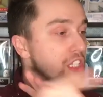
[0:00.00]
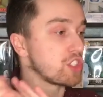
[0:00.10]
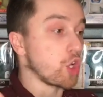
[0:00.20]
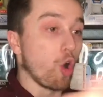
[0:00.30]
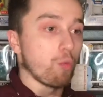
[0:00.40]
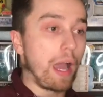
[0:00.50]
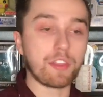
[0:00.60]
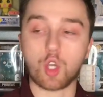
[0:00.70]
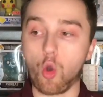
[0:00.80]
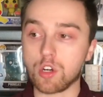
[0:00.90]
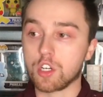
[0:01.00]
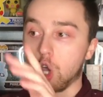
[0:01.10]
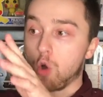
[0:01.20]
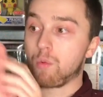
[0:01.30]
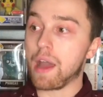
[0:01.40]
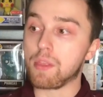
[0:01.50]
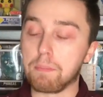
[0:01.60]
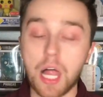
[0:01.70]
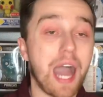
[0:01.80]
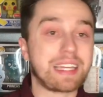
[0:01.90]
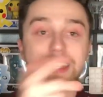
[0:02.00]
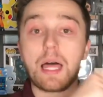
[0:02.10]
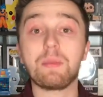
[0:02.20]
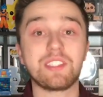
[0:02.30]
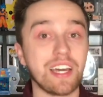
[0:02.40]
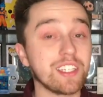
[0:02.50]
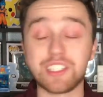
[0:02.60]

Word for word: Let's go around the corner, go around the block and let me tell you